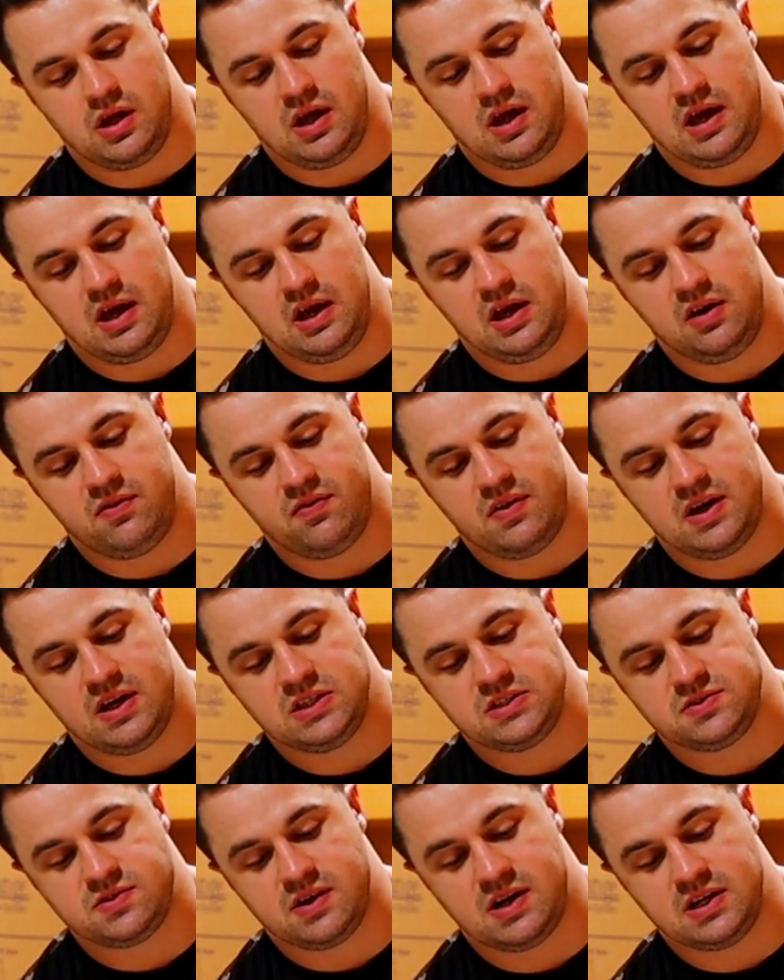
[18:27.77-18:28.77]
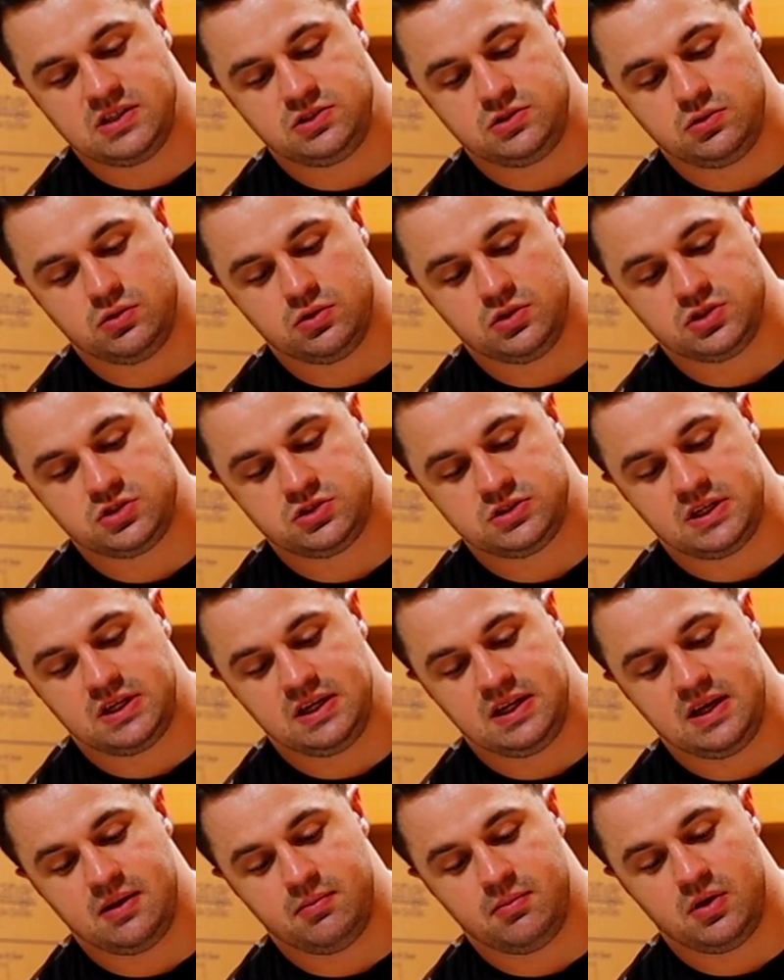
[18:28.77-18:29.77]
Any advice for high schoolers
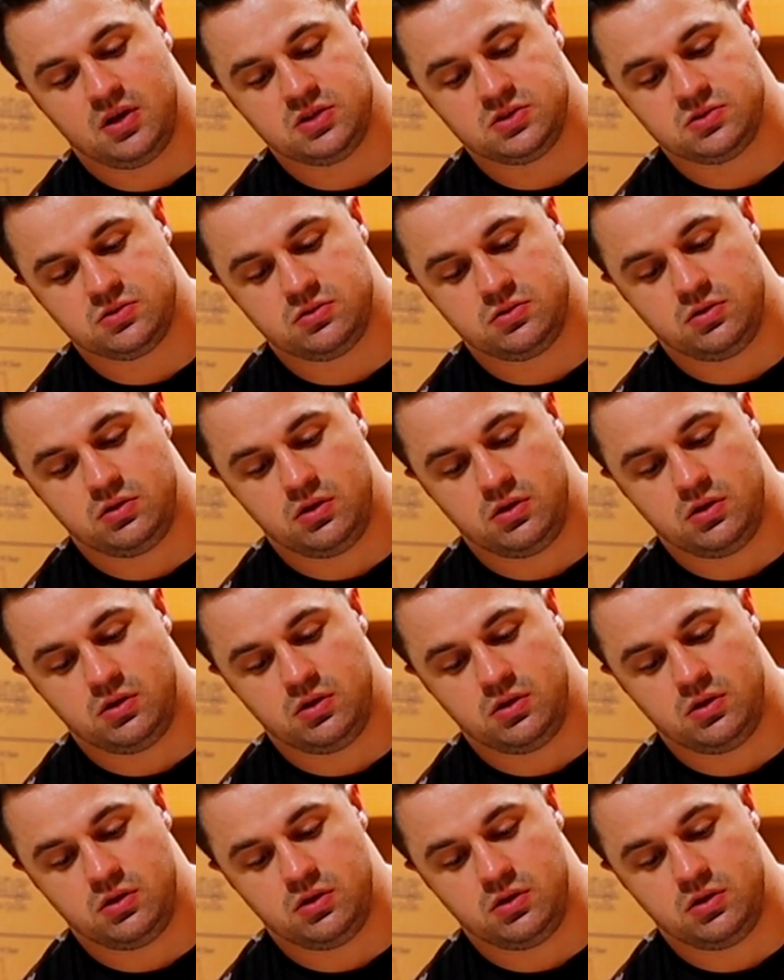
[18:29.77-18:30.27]
trying to get muscle?